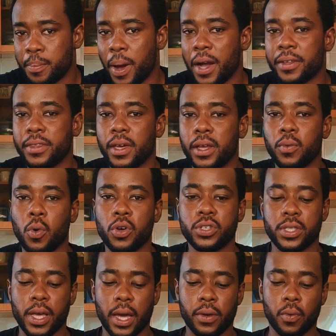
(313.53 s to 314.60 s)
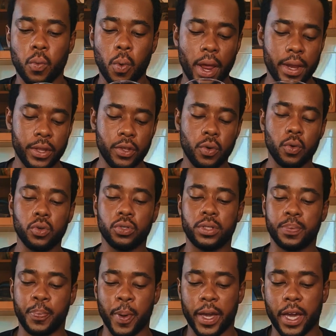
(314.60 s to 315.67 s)
back then was that when you
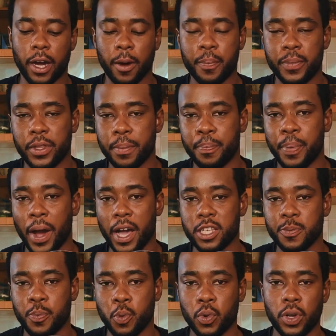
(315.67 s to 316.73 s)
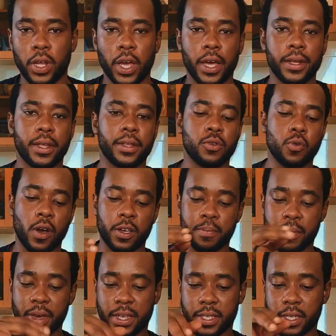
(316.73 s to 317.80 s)
pick up the bar spoon and then you are
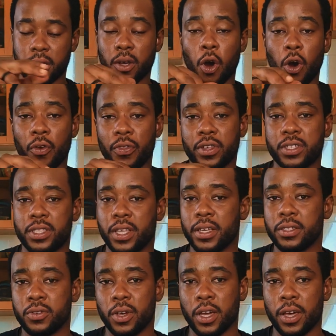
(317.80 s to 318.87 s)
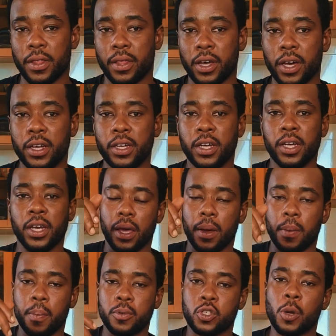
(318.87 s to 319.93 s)
mixing all these things together,
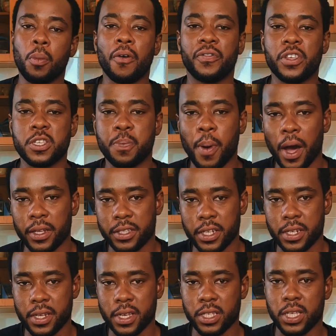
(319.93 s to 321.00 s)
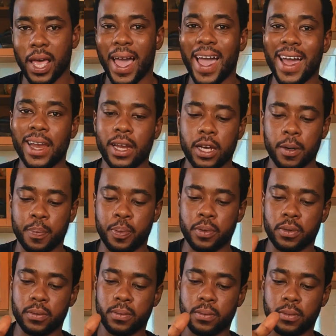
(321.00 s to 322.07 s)
some of these bartenders end
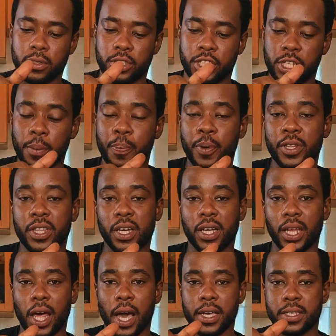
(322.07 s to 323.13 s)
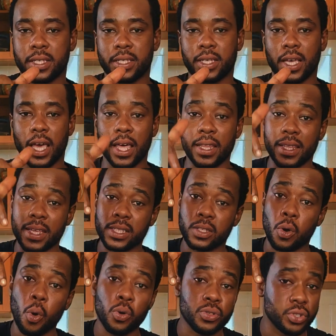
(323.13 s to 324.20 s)
up chipping the glass and
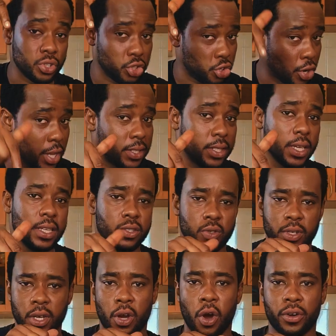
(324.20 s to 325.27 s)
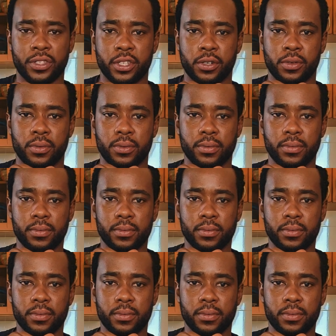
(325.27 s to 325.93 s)
this goes straight into the cocktail.